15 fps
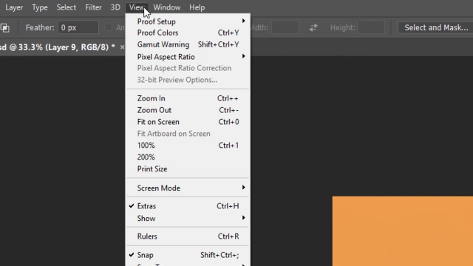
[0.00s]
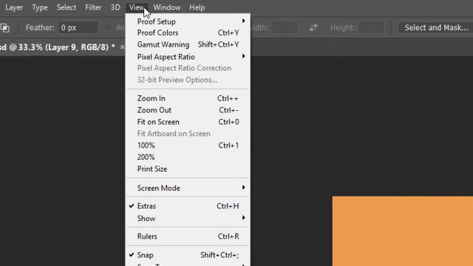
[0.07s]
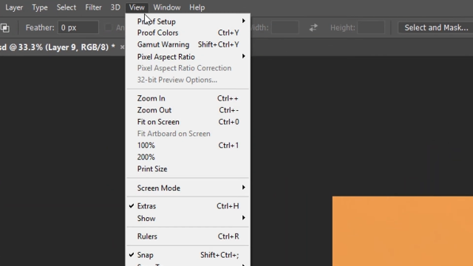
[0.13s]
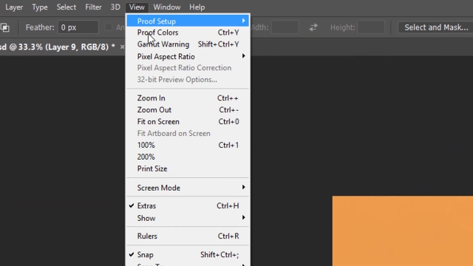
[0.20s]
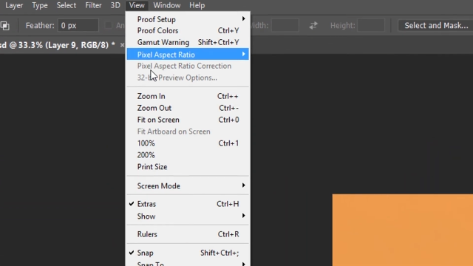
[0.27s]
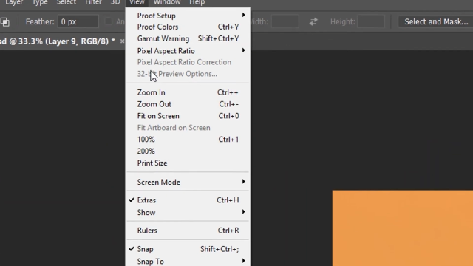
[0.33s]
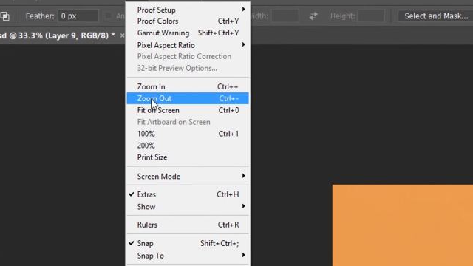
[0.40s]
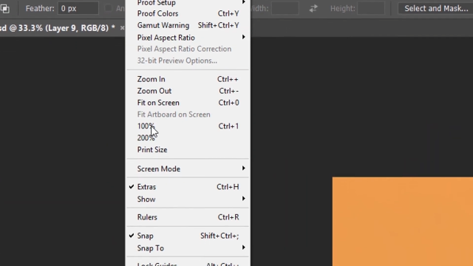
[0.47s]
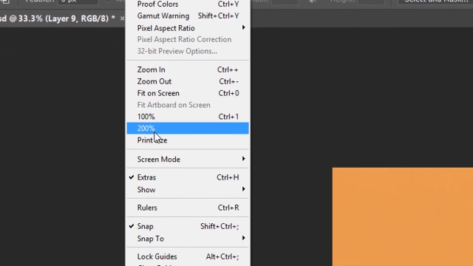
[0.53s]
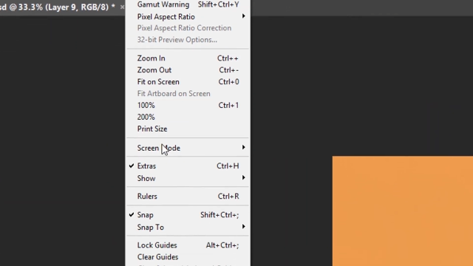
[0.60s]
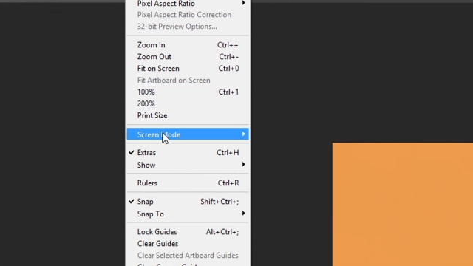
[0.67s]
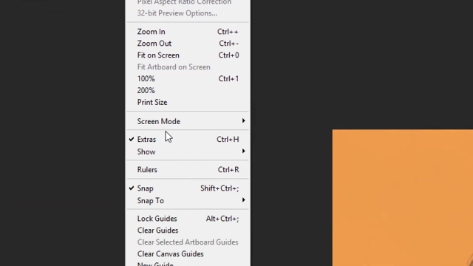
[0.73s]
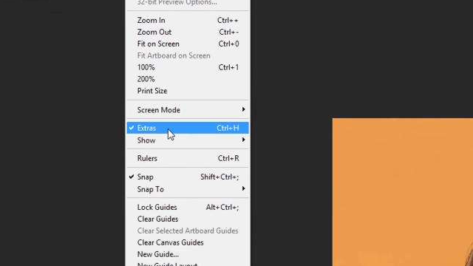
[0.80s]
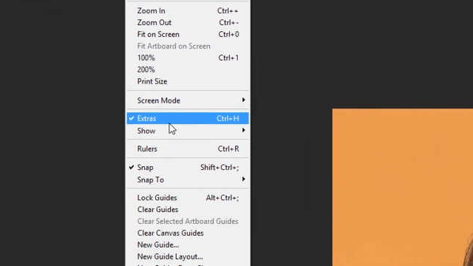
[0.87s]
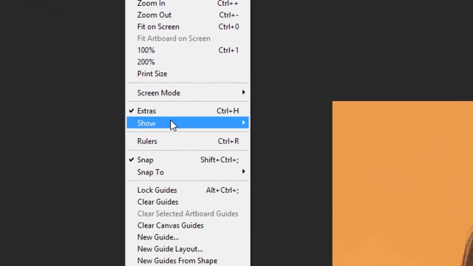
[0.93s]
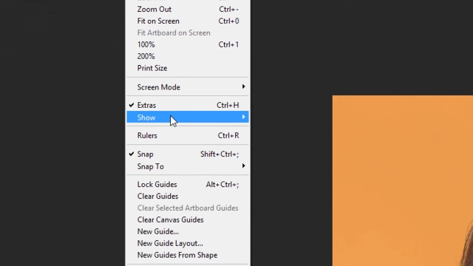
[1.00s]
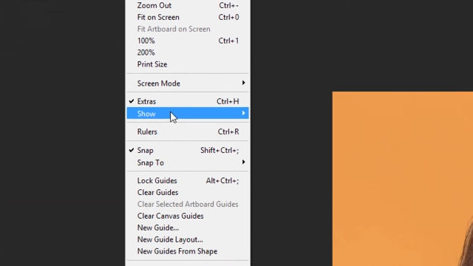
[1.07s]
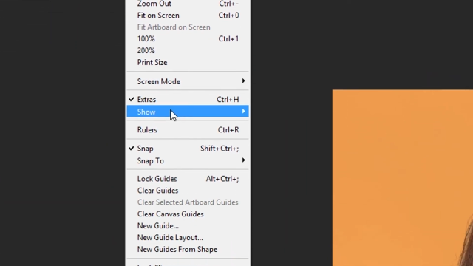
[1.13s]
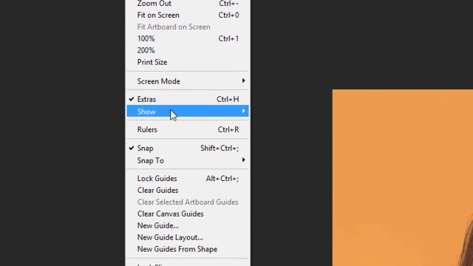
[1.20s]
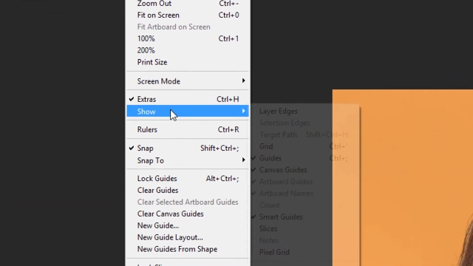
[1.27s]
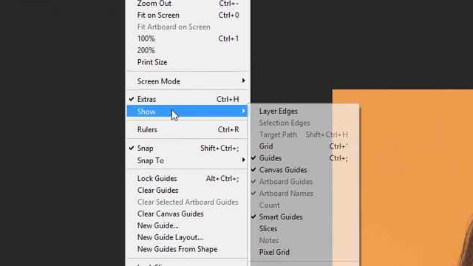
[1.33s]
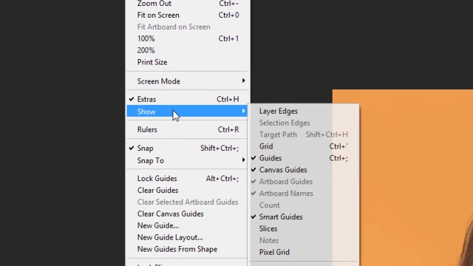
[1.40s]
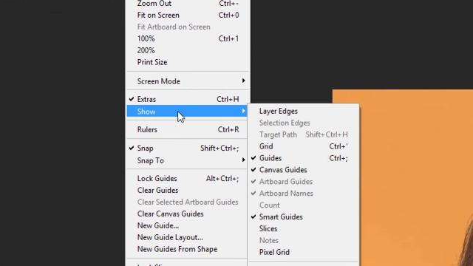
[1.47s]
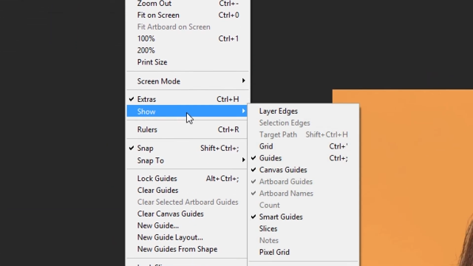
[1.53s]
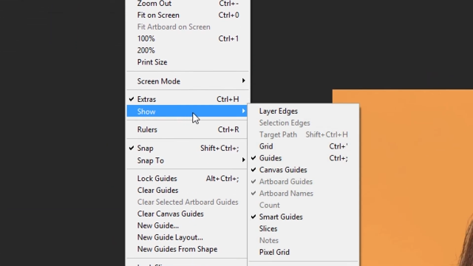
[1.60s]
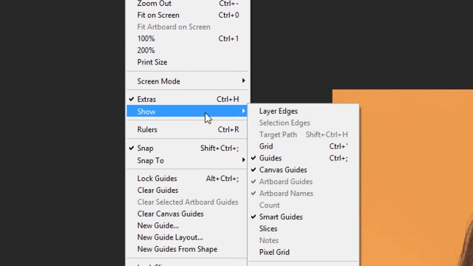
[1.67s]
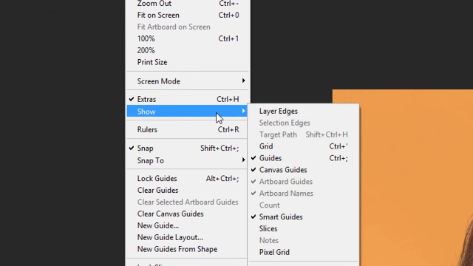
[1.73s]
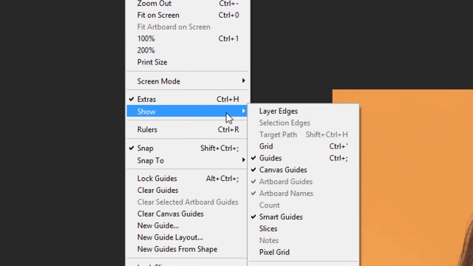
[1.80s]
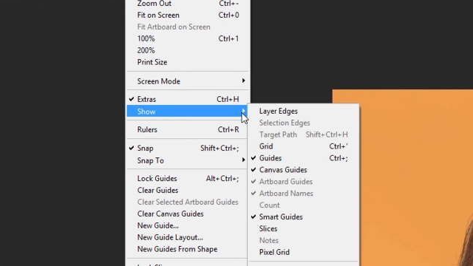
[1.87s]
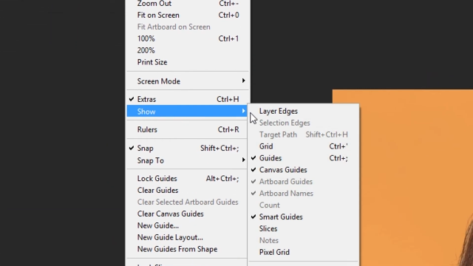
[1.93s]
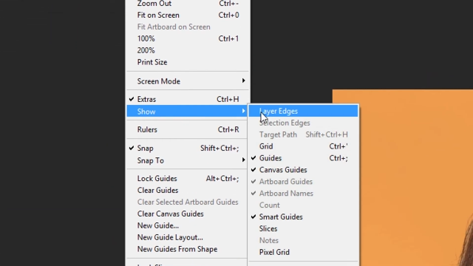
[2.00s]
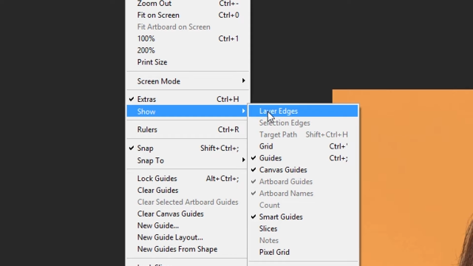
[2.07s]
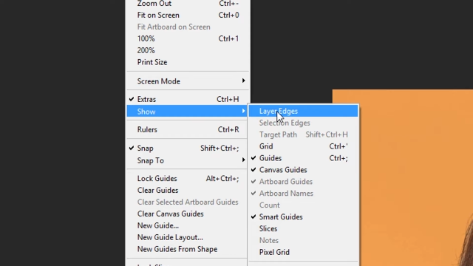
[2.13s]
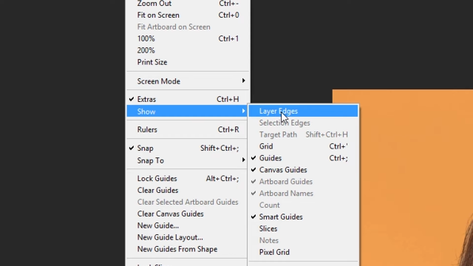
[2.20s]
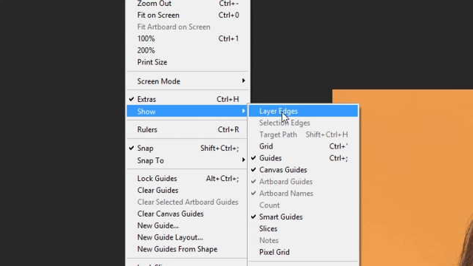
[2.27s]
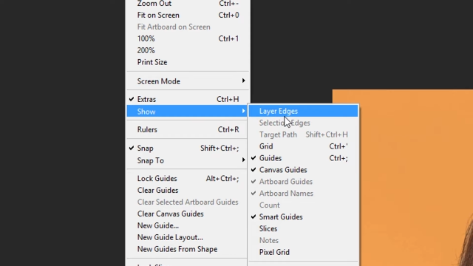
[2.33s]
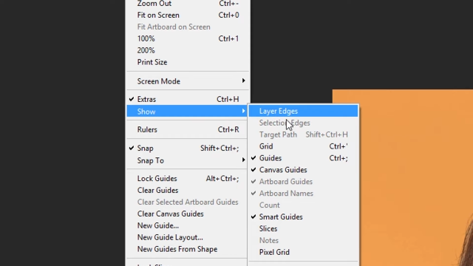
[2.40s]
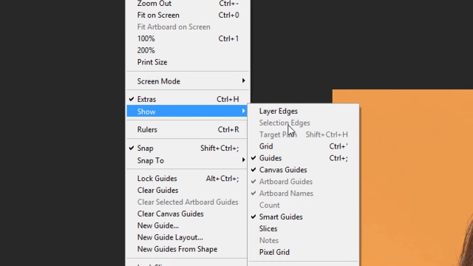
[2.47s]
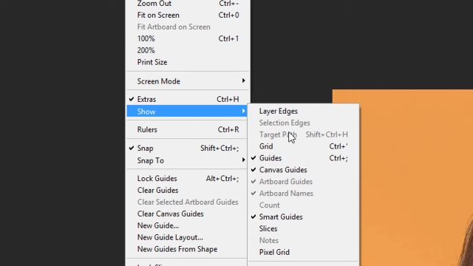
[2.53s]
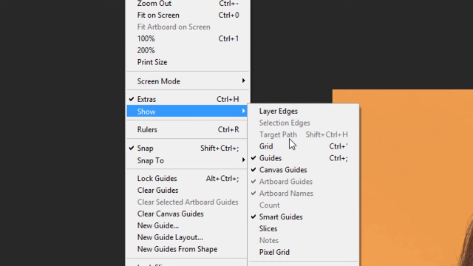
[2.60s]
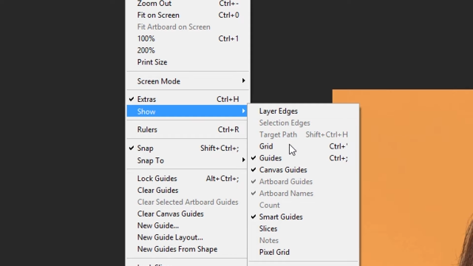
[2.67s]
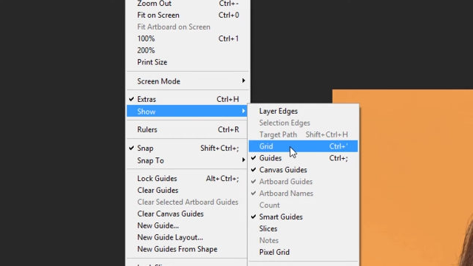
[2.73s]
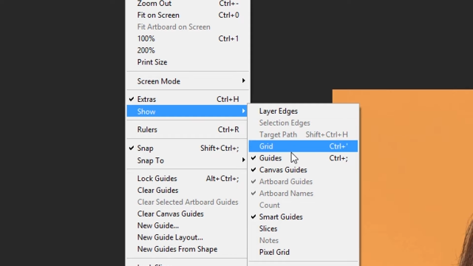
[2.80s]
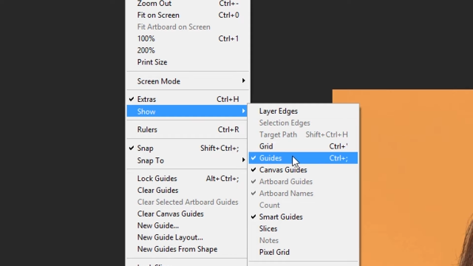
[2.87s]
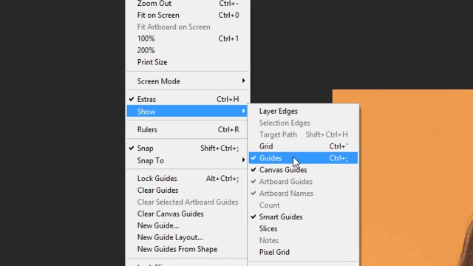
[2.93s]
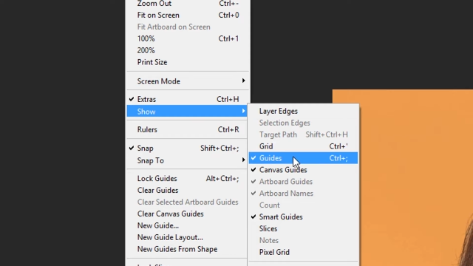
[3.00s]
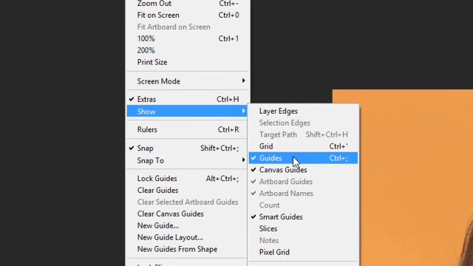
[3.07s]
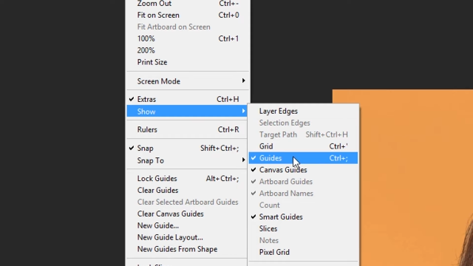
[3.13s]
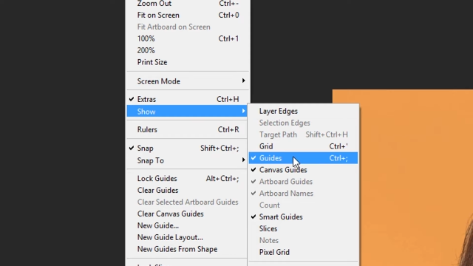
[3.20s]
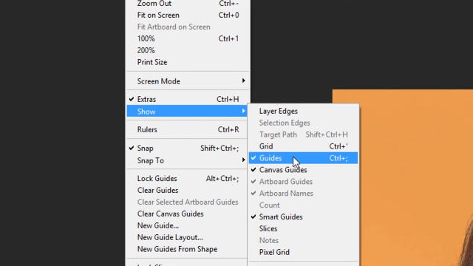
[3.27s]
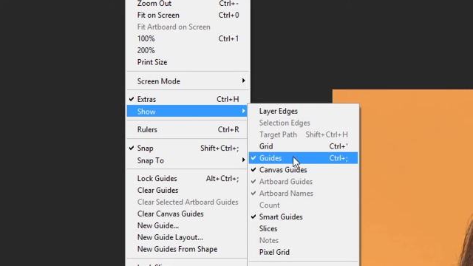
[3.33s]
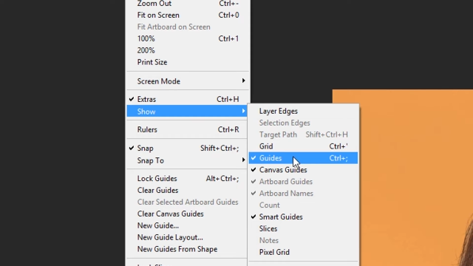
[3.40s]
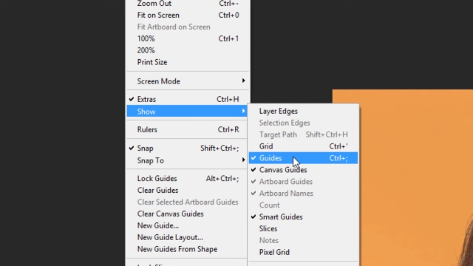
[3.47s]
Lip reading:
Nobody's mouth can be seen.